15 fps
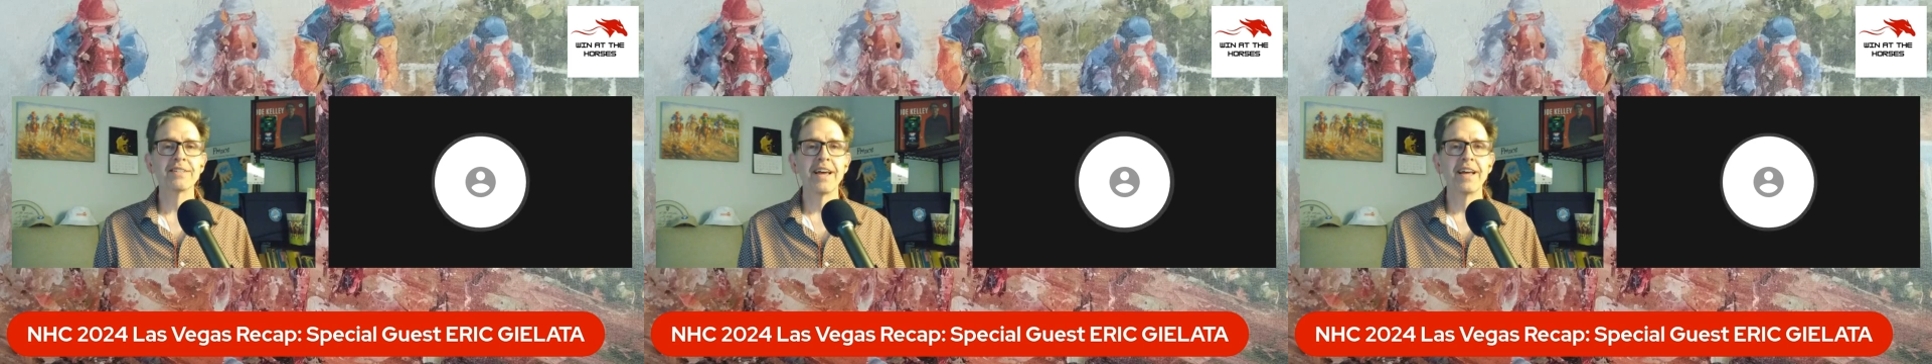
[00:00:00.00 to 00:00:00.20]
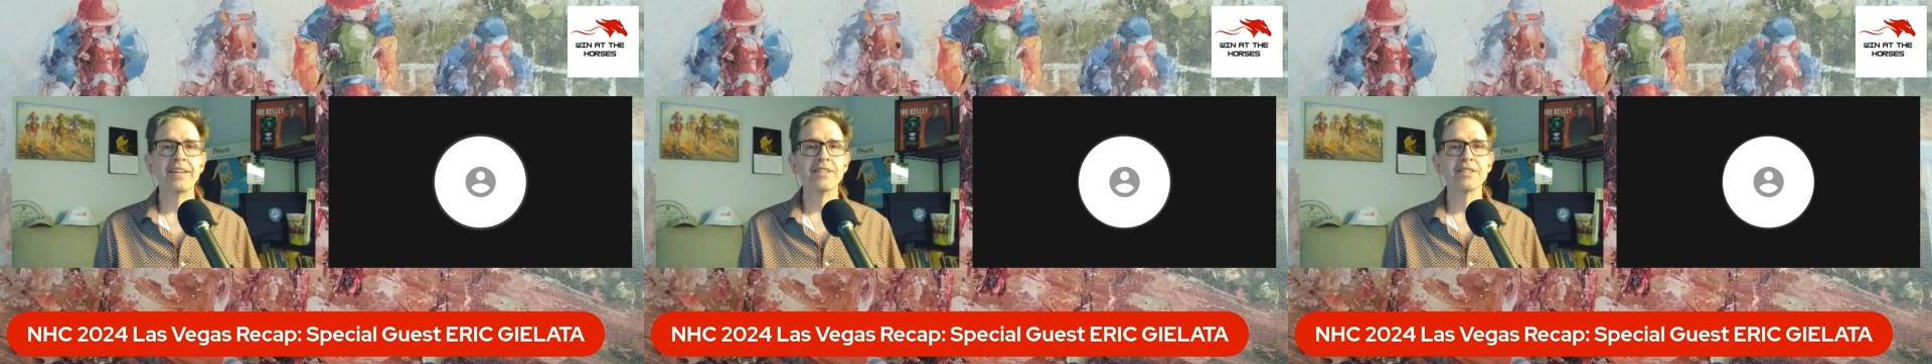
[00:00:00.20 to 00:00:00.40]

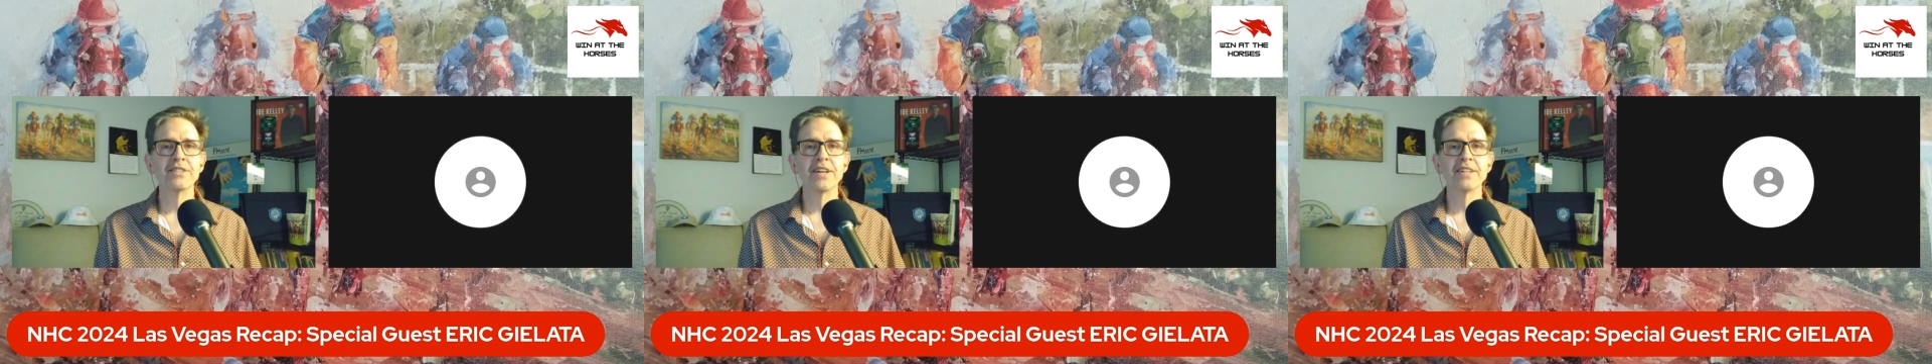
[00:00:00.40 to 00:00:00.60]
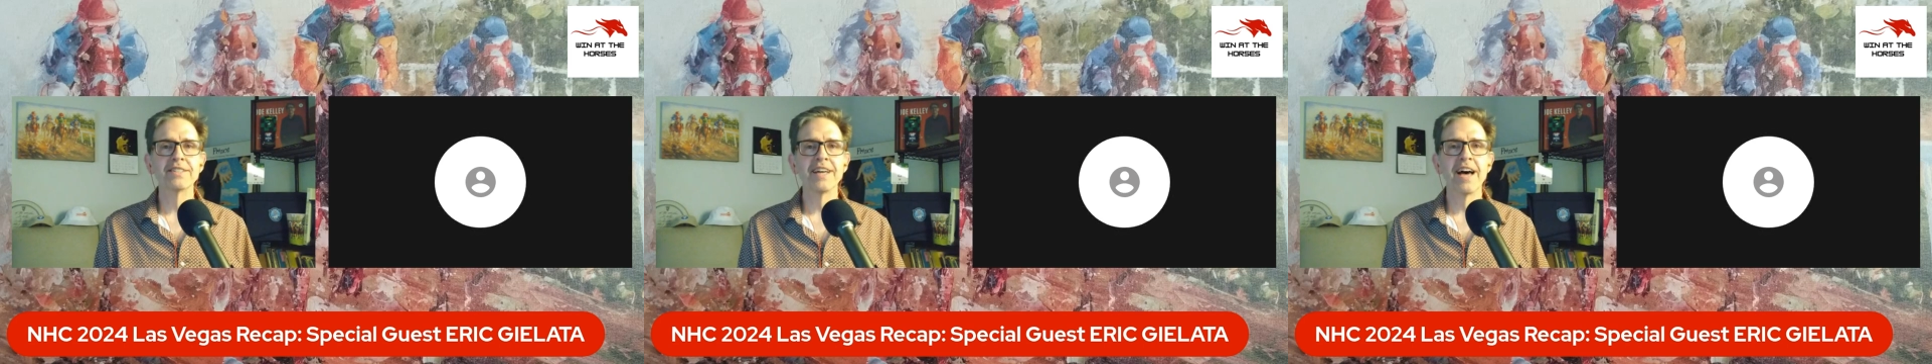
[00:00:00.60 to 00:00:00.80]
and your
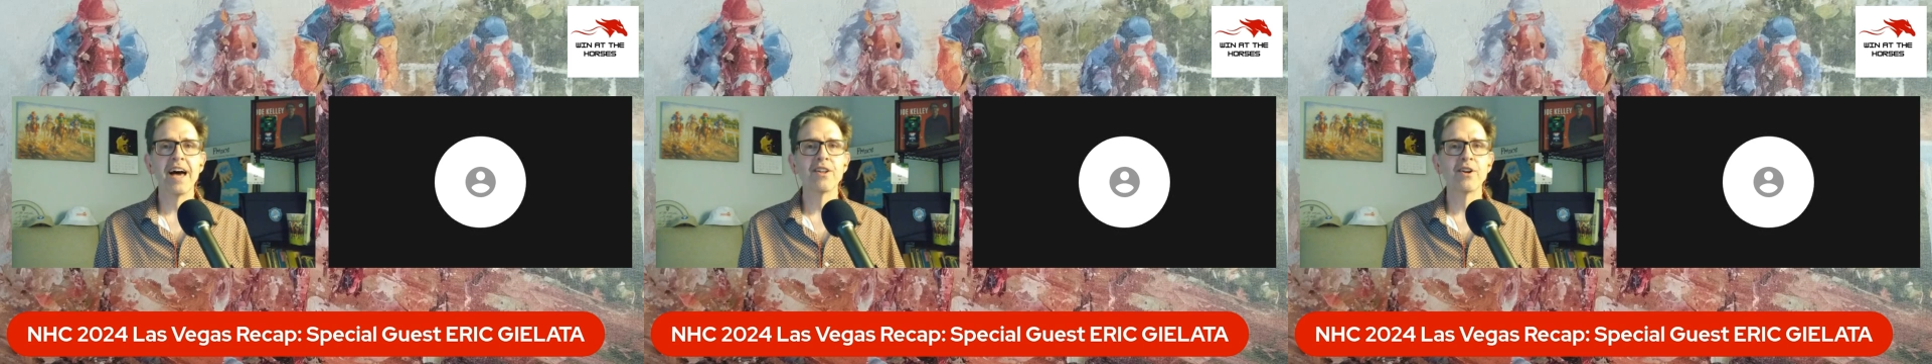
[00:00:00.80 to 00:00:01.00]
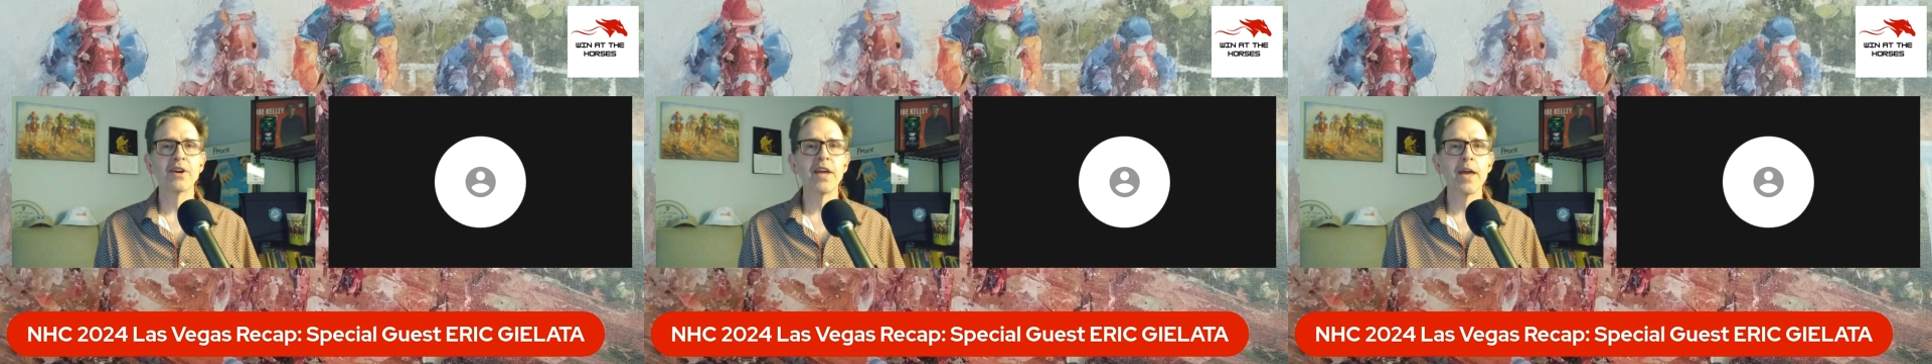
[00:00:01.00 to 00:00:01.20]
son
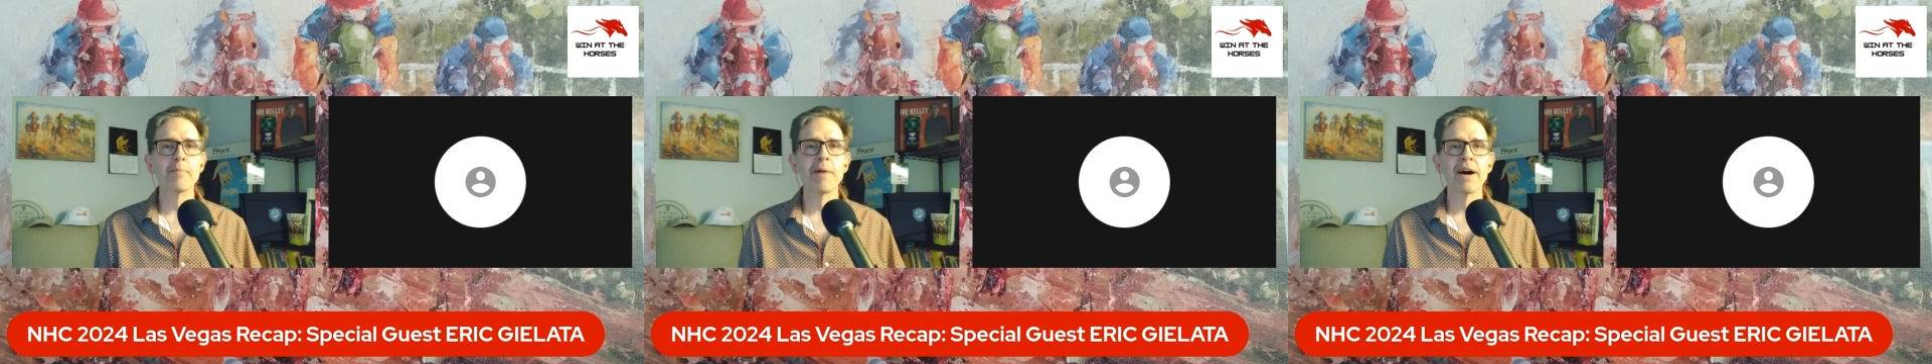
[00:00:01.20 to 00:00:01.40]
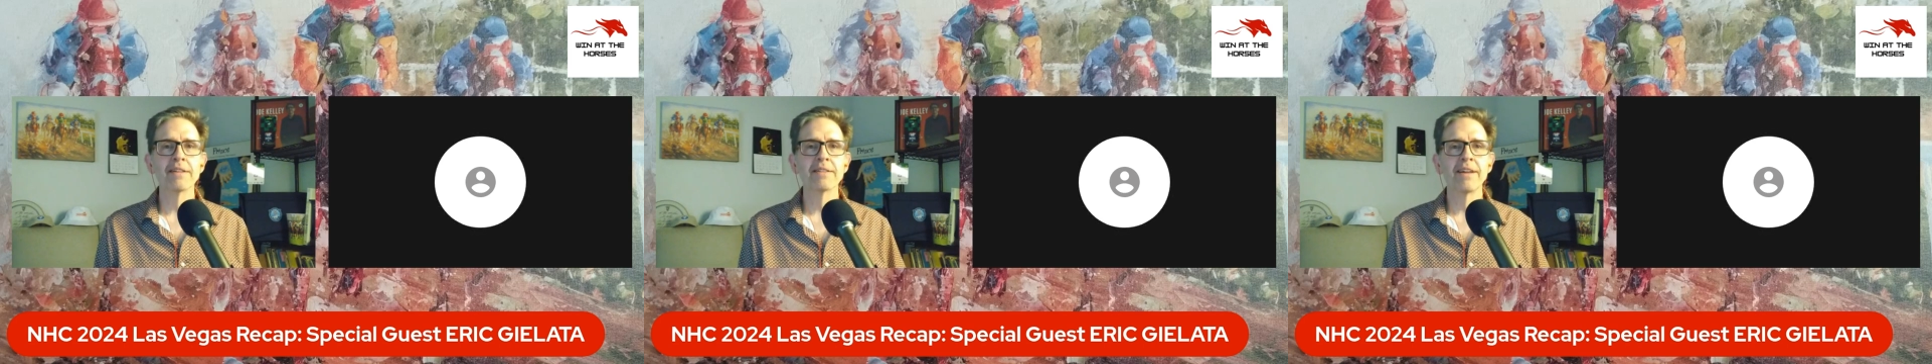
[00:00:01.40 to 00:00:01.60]
Tyler
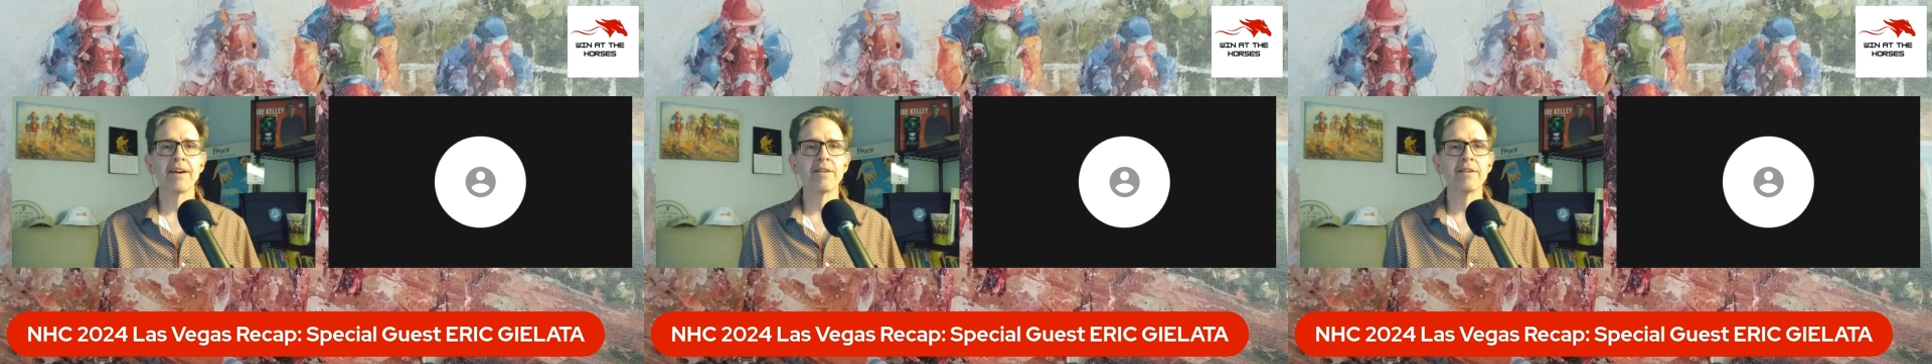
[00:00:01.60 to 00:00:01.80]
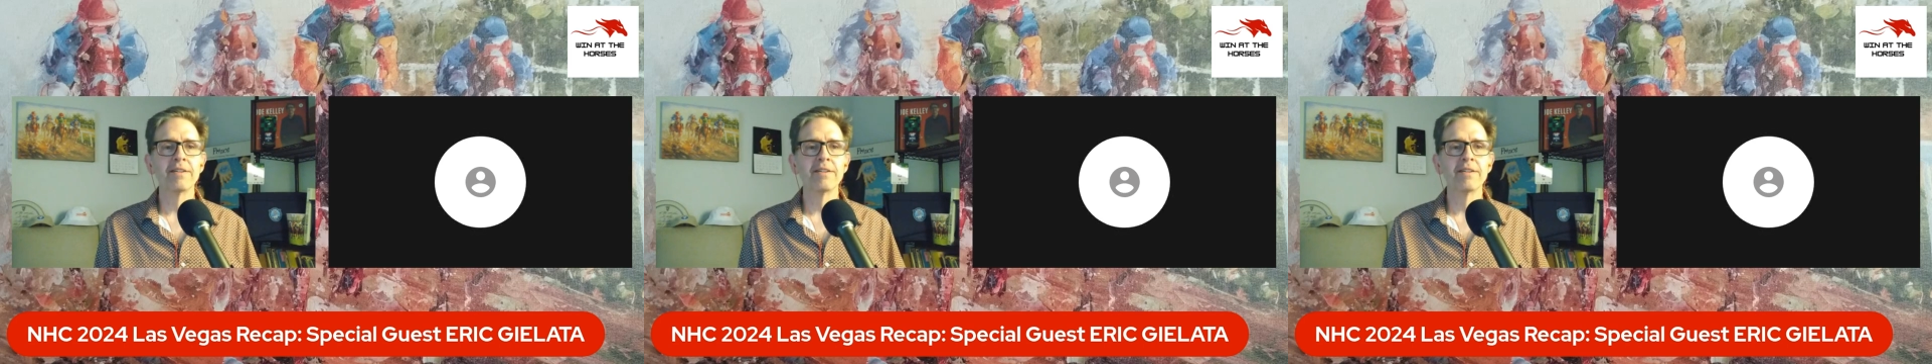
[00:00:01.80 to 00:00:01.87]
came out there